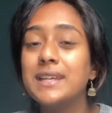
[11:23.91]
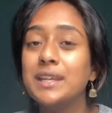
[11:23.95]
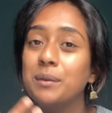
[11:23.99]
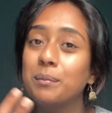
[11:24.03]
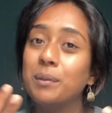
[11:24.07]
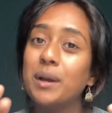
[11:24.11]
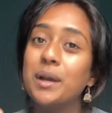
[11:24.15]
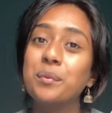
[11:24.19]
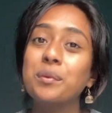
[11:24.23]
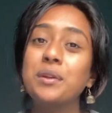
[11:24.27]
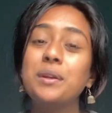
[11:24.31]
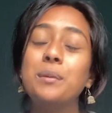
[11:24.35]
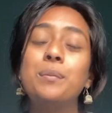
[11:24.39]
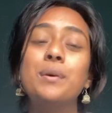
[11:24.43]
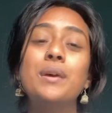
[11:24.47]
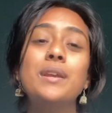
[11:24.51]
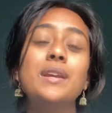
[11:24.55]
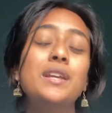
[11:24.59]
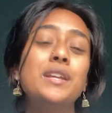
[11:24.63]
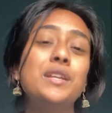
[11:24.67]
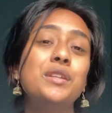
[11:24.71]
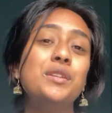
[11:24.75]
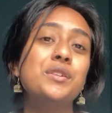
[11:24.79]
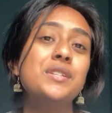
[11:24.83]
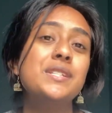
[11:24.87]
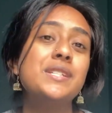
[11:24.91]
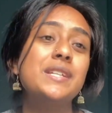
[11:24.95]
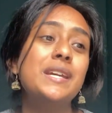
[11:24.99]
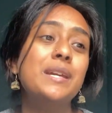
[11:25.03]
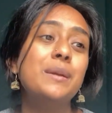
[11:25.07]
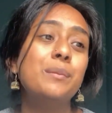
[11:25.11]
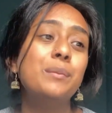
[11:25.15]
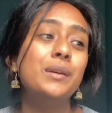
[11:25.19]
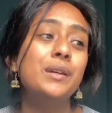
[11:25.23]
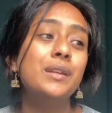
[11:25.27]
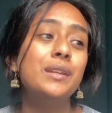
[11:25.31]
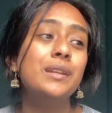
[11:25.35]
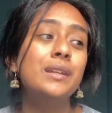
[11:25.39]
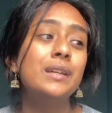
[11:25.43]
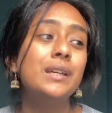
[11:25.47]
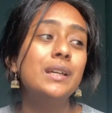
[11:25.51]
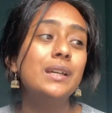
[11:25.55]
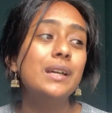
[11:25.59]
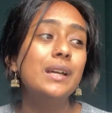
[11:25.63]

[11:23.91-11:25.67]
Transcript: You might want to put it in your statement.